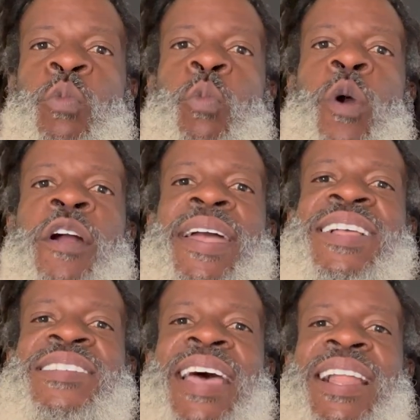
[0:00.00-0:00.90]
where
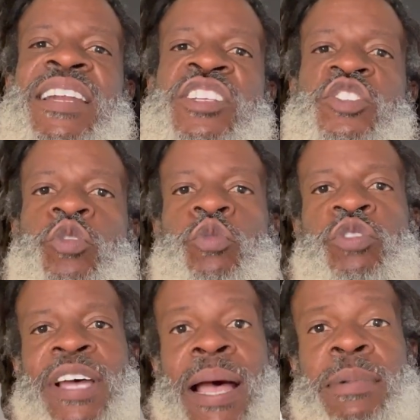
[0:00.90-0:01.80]
exactly does Zulu
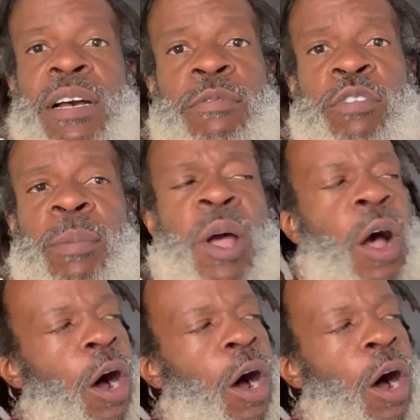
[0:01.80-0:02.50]
time come from?